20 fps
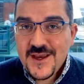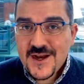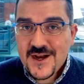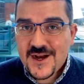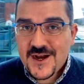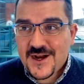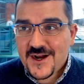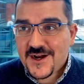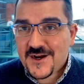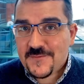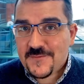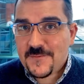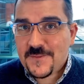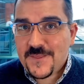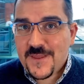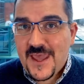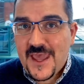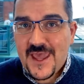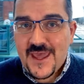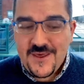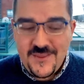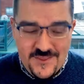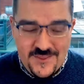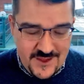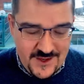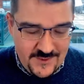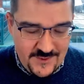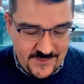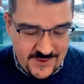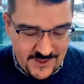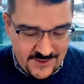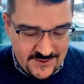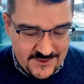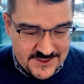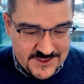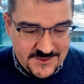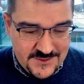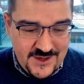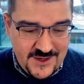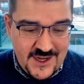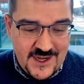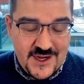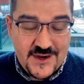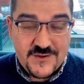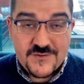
And then we also have